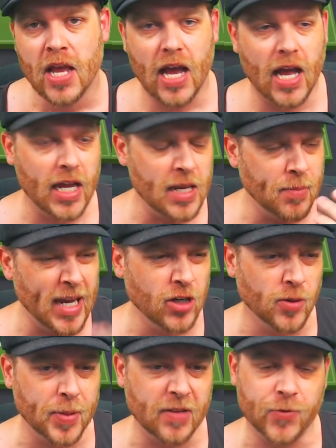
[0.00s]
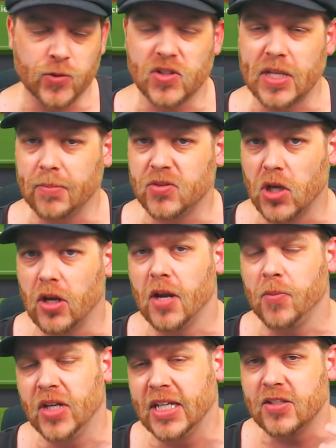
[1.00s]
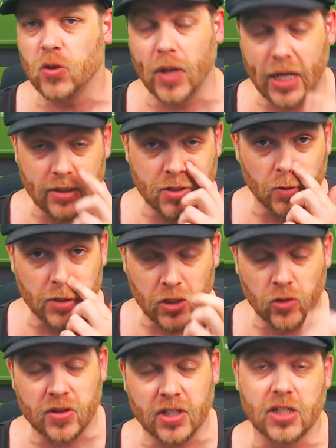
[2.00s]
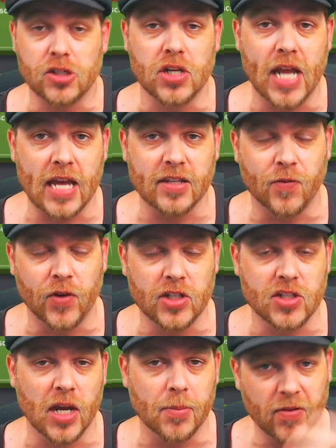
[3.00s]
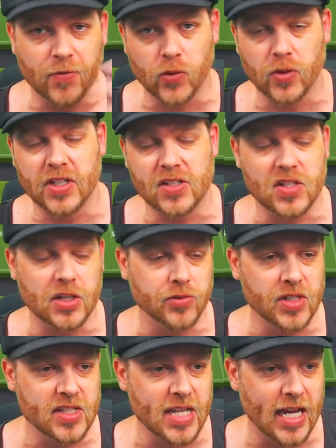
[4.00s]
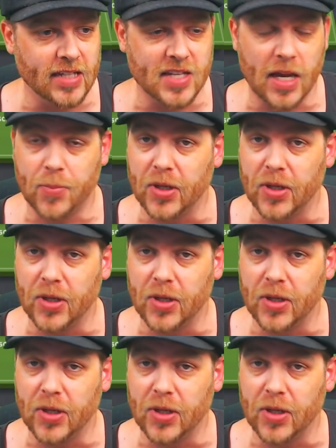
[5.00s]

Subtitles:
It may not be for some time. We need to wait until the youth edition has finished up before this series starts up.